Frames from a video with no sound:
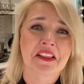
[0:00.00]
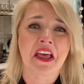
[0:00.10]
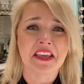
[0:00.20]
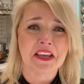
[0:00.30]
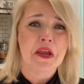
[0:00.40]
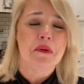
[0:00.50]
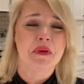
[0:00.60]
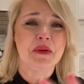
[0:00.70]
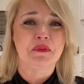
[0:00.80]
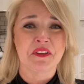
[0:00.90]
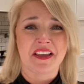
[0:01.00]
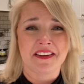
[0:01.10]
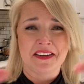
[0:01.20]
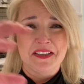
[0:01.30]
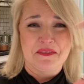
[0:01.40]
like people
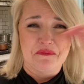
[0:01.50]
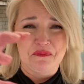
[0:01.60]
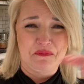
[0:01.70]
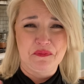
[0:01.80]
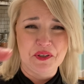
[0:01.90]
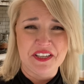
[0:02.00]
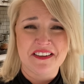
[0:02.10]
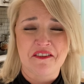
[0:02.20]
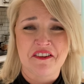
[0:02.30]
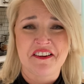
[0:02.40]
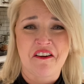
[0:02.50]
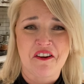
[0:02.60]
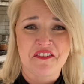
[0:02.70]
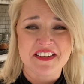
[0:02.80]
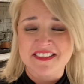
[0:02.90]
like put it on
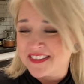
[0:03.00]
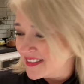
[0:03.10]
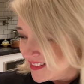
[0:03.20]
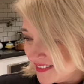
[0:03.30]
all these